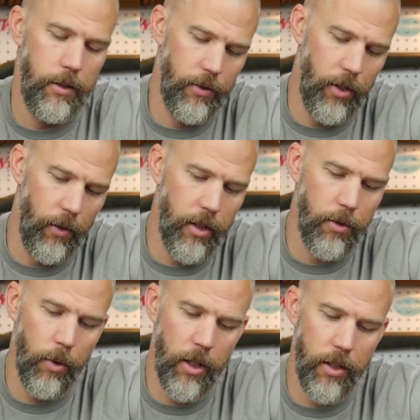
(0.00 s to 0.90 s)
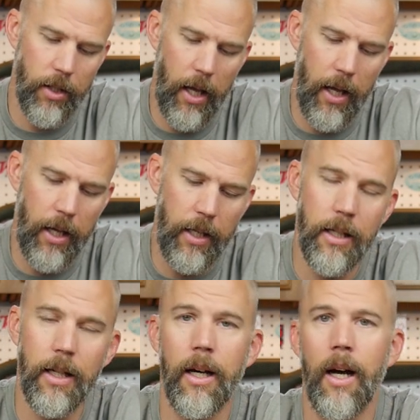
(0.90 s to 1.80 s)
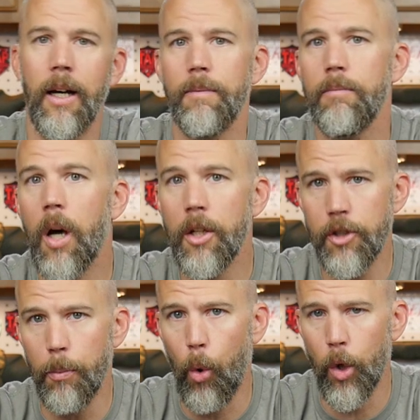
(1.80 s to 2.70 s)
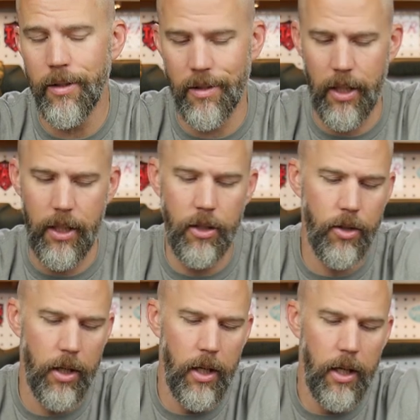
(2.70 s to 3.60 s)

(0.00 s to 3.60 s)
So this was a um, unsupported stage.